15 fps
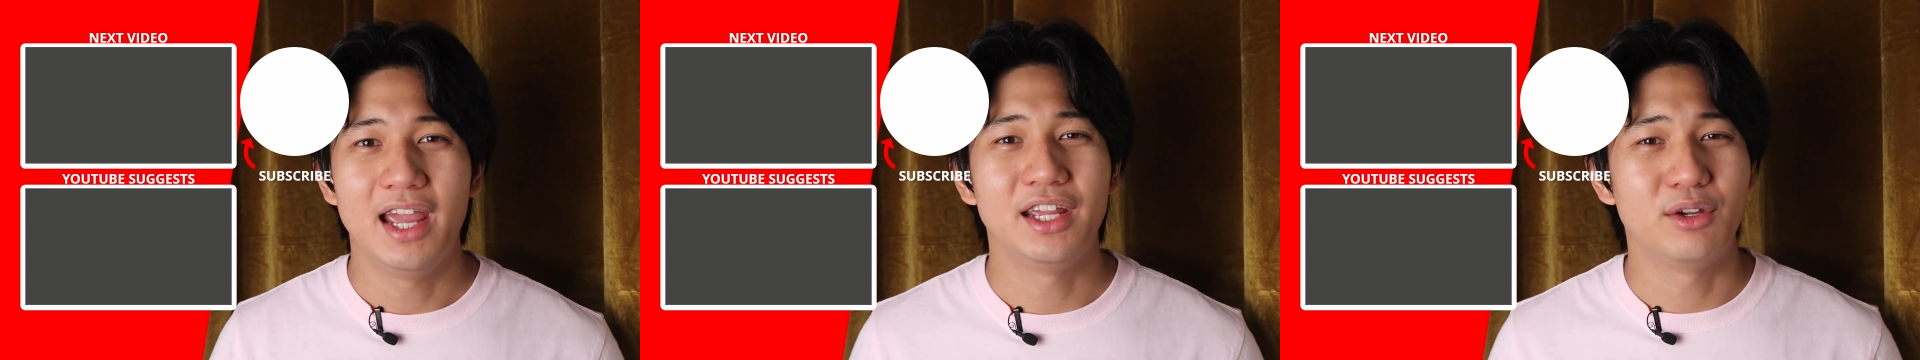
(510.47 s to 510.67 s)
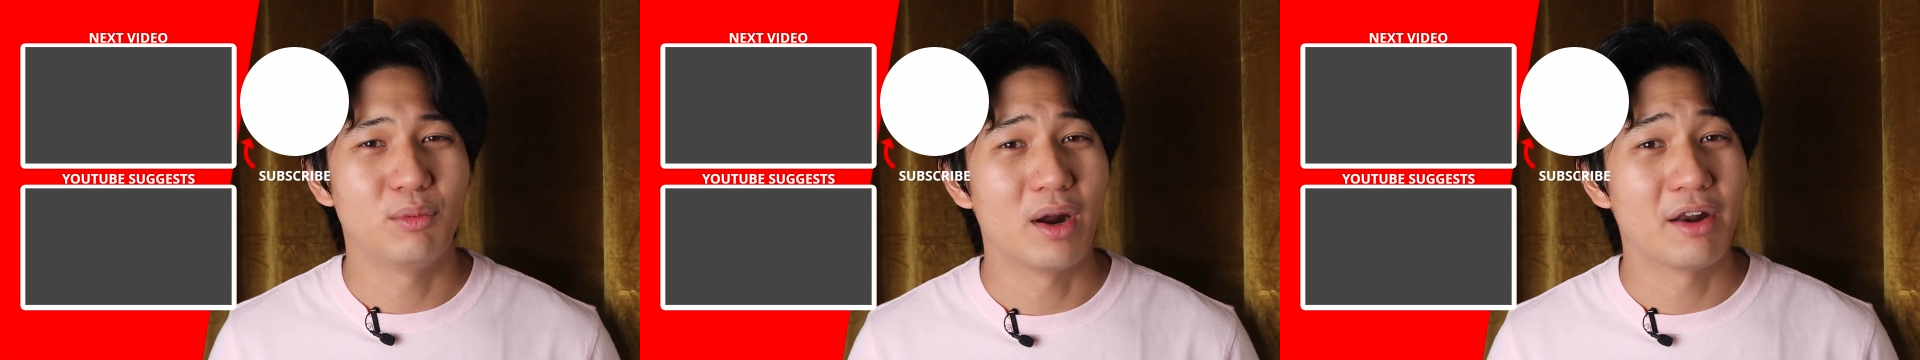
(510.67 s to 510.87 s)

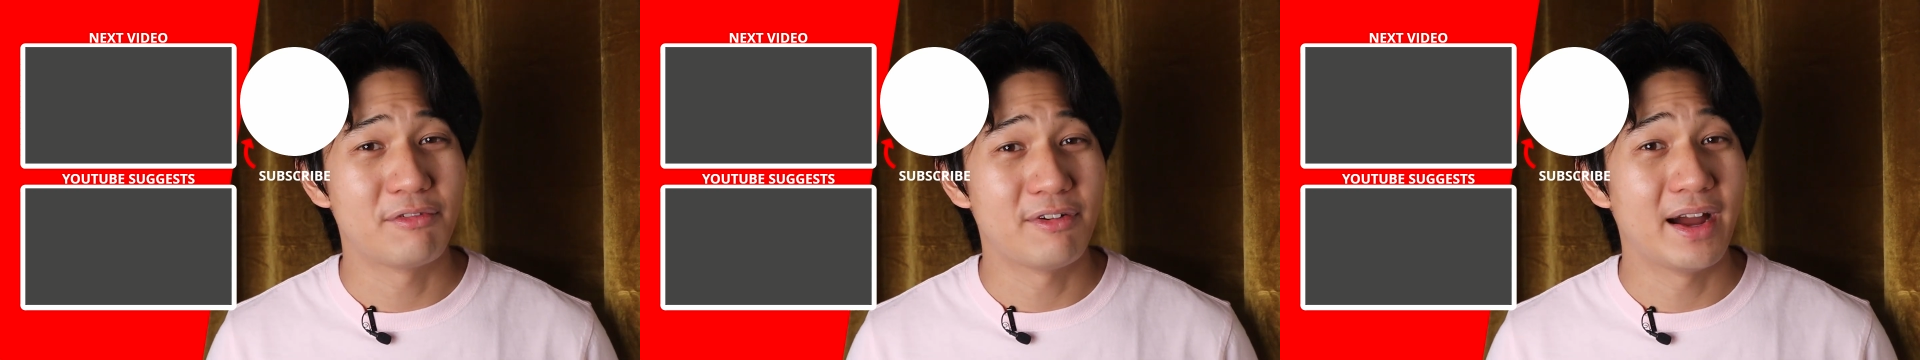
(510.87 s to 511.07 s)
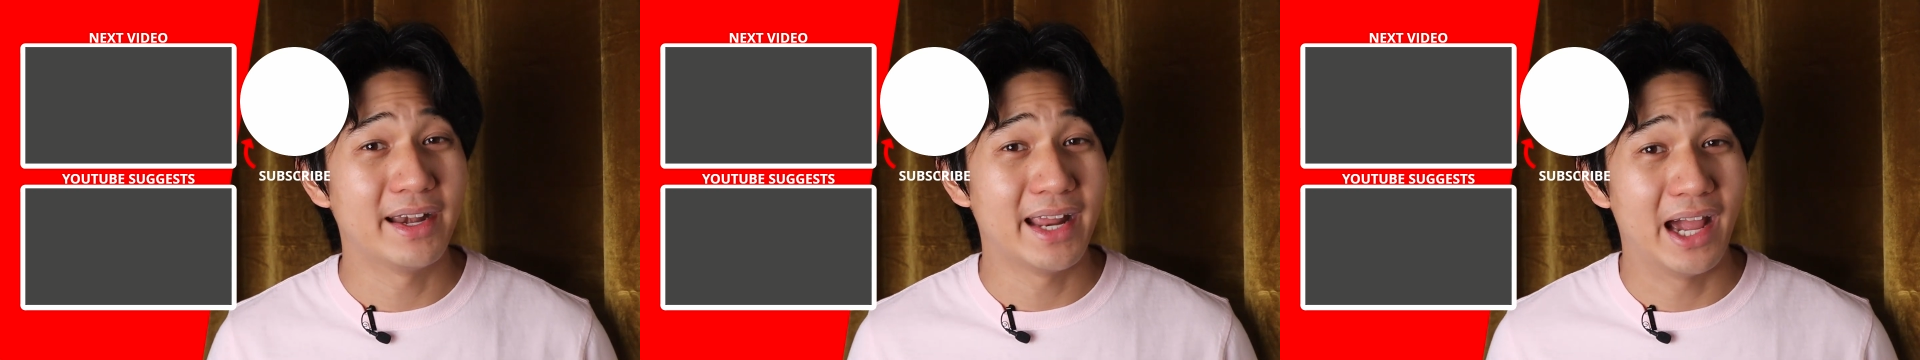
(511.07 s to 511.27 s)
If you wanna
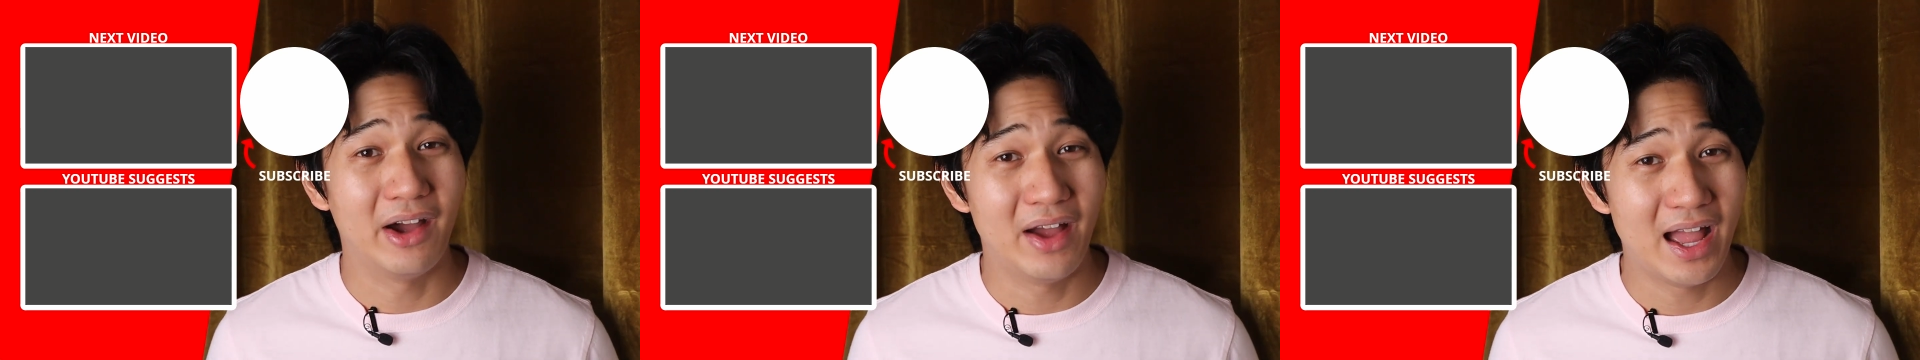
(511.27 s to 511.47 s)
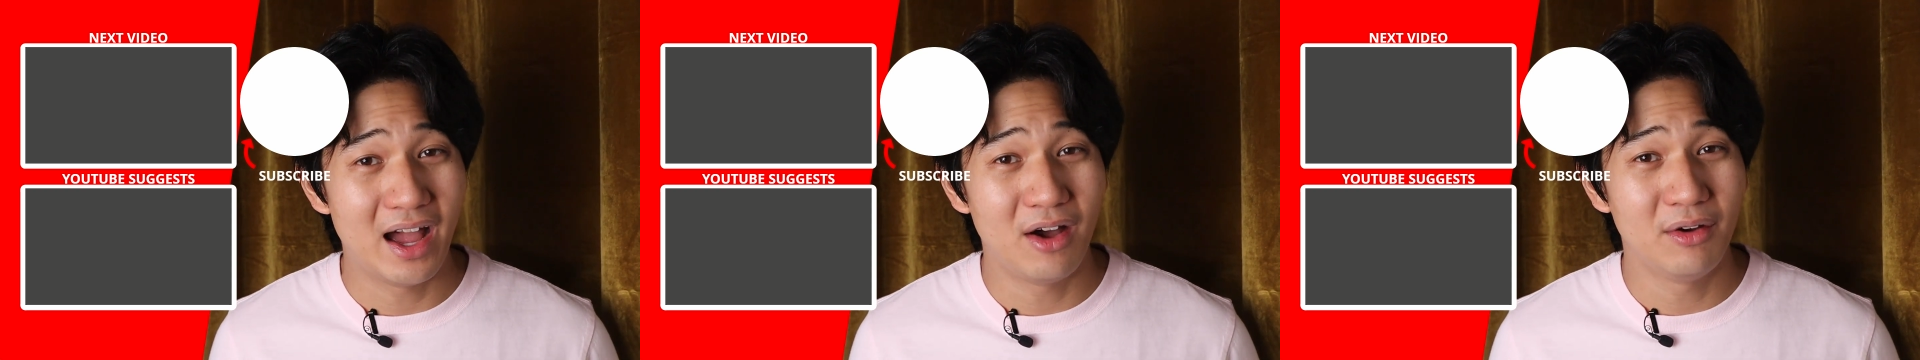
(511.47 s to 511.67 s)
find
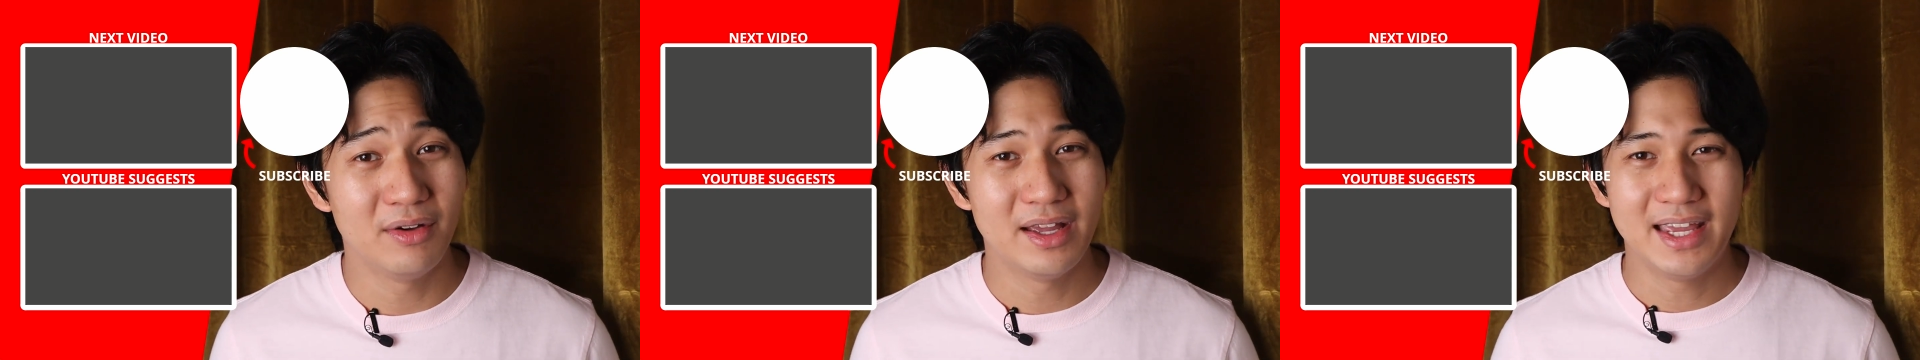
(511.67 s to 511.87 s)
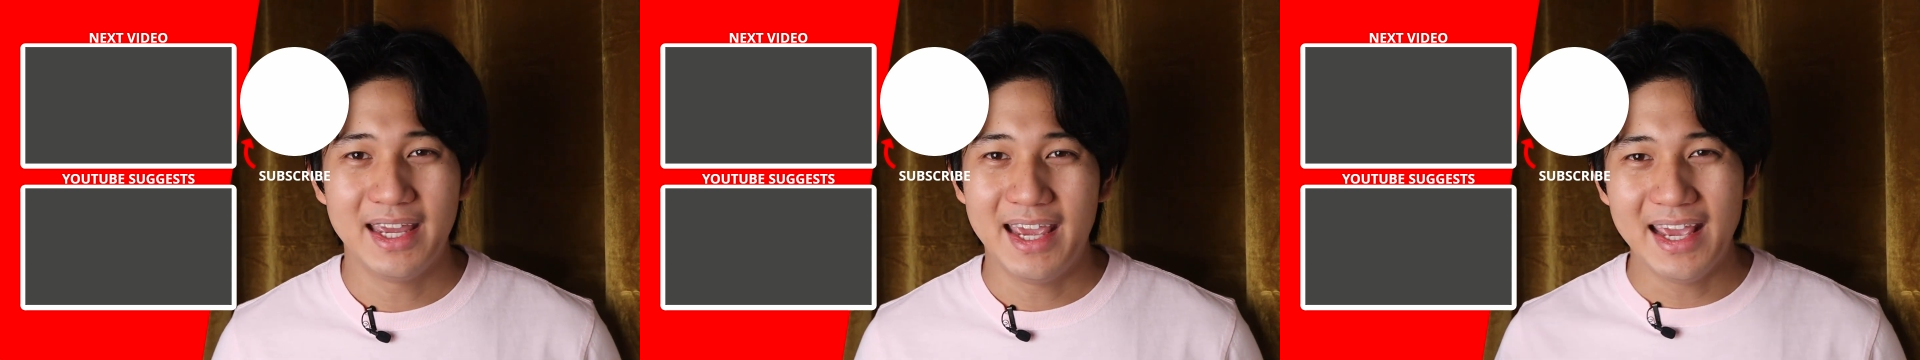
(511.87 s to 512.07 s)
out
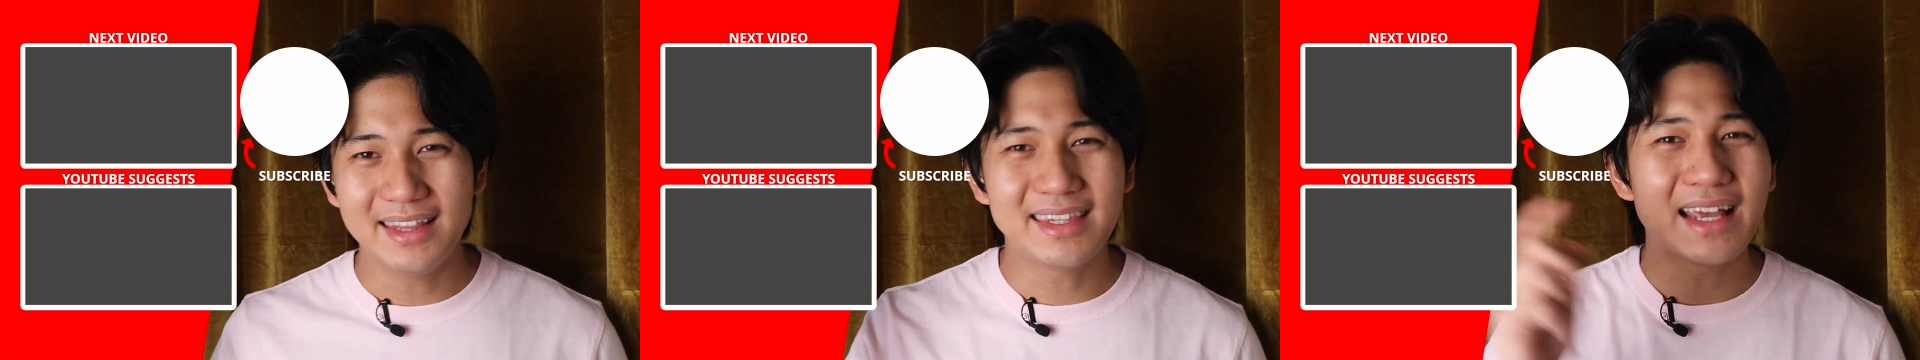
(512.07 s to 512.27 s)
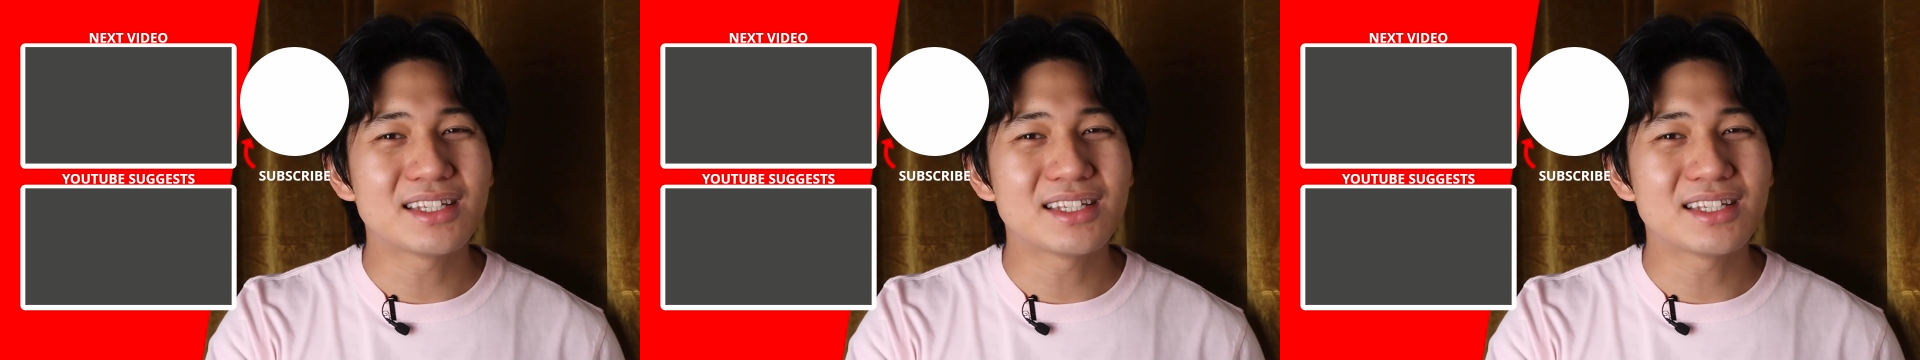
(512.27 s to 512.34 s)
how, hit